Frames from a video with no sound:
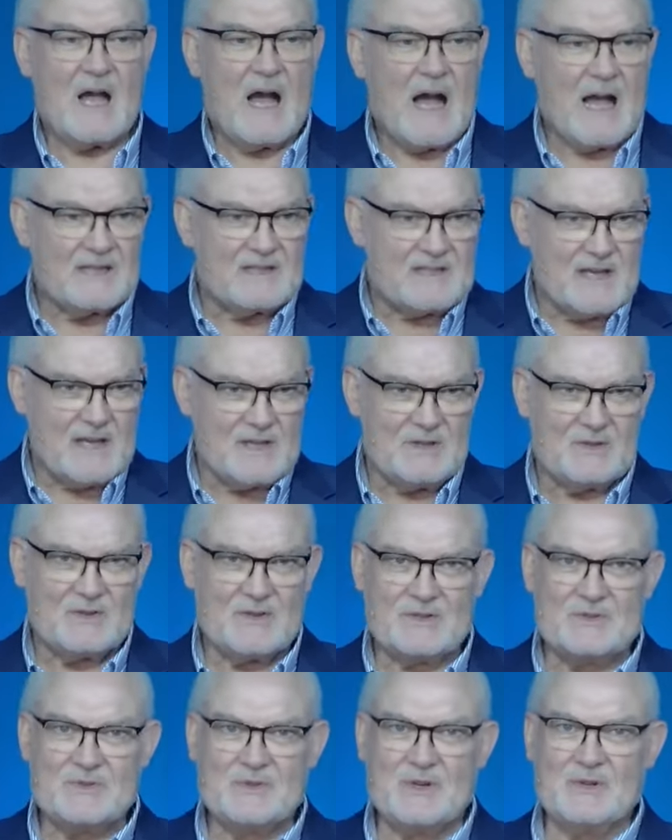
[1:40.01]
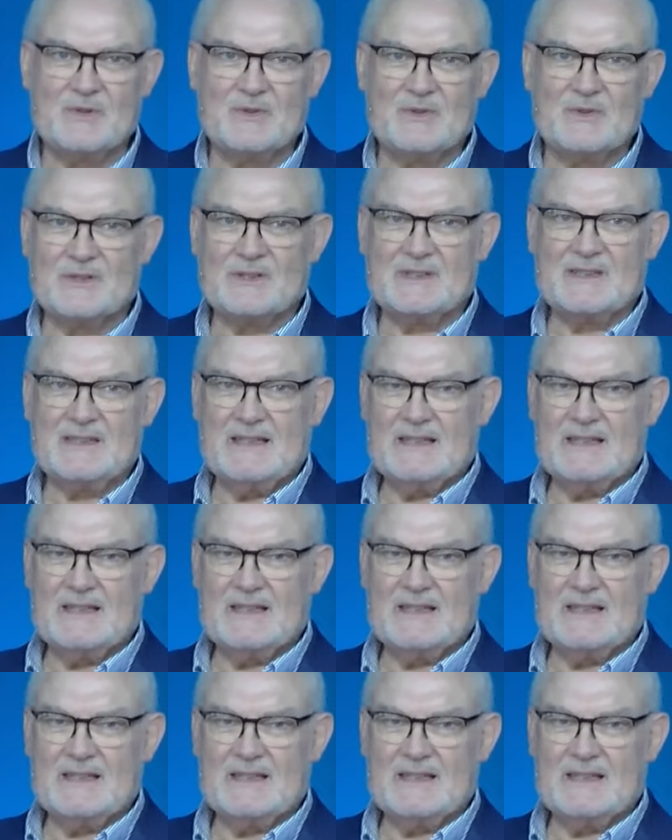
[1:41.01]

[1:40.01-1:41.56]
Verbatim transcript: I tell you the truth,